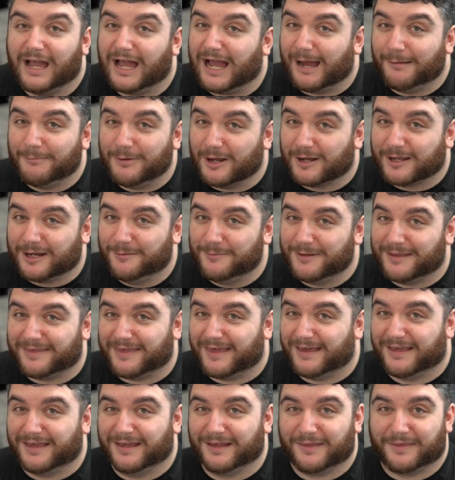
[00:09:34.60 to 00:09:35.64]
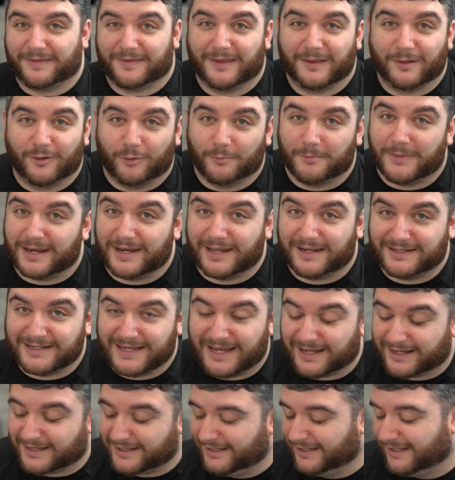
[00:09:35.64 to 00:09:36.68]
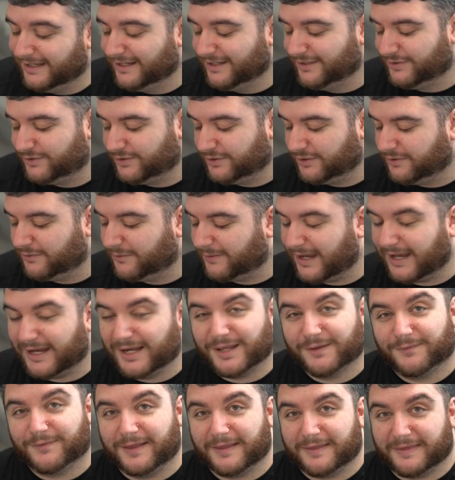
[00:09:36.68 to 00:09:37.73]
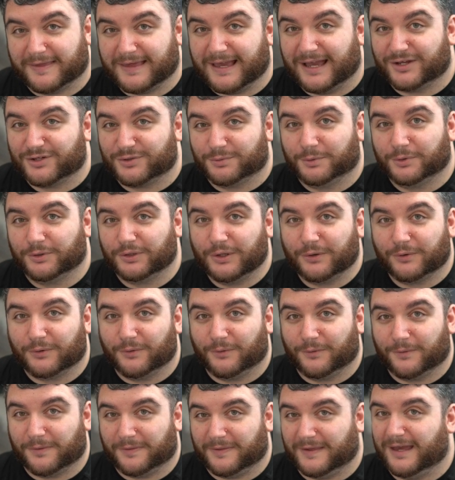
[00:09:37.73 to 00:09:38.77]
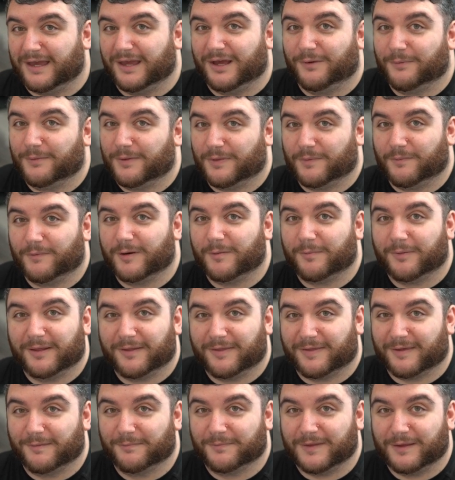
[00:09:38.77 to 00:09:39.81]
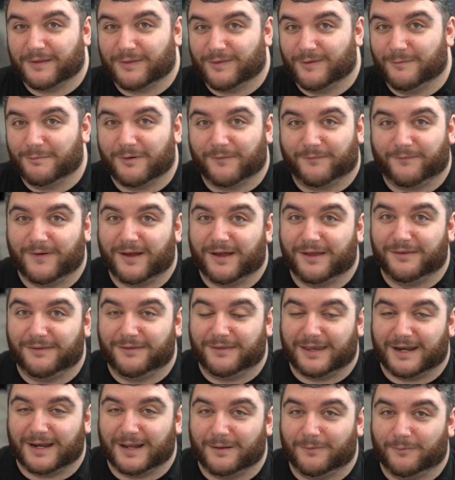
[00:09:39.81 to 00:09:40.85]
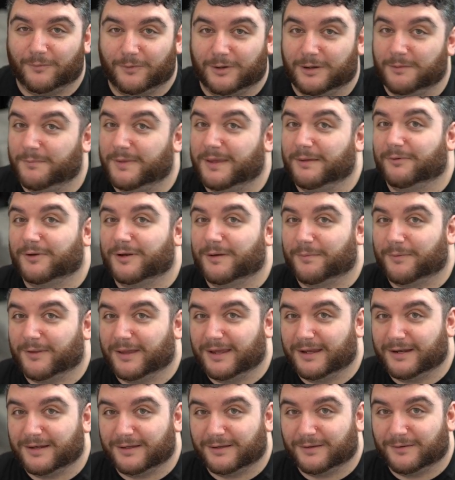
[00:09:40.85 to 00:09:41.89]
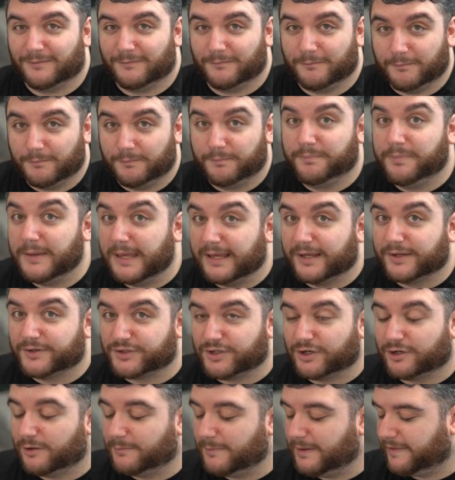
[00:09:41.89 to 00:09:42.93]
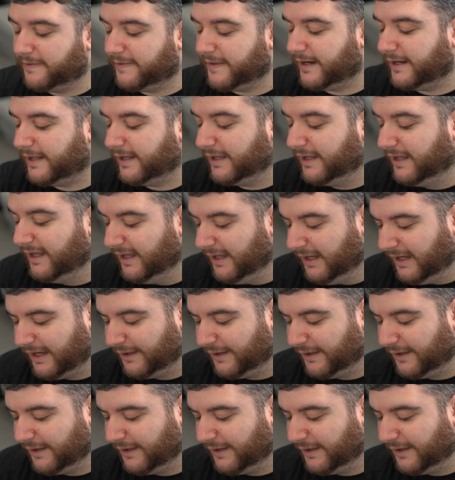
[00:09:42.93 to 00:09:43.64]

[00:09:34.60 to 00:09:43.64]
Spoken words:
I'm not going to be taking a single meta deck to any of these casual locals. I always want to play something super fun that I wouldn't be able to play in a big tournament setting.